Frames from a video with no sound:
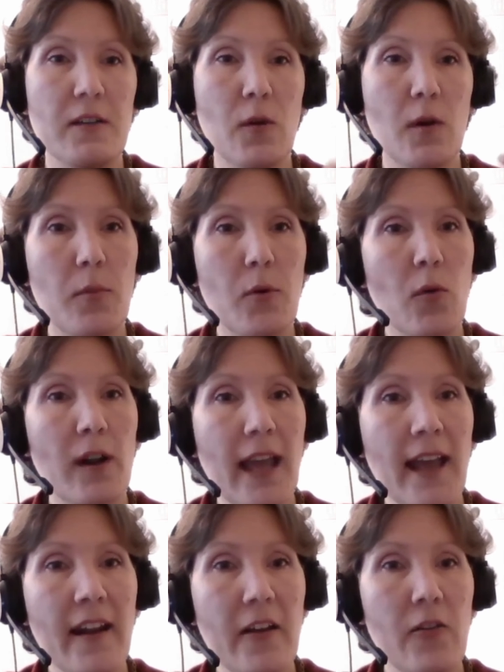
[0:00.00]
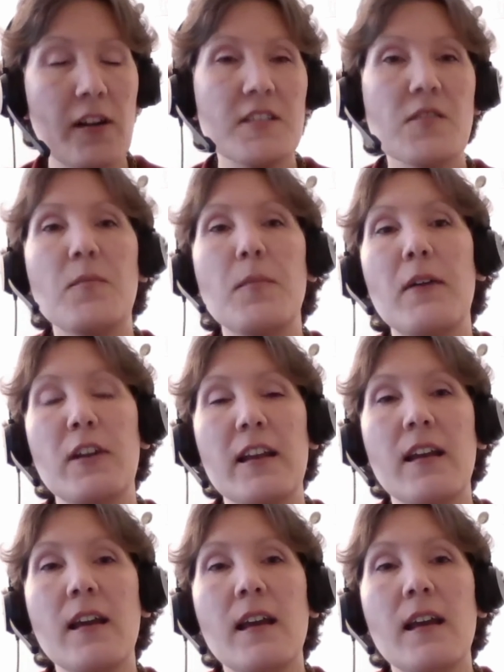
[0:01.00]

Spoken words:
or broad categories of poverty,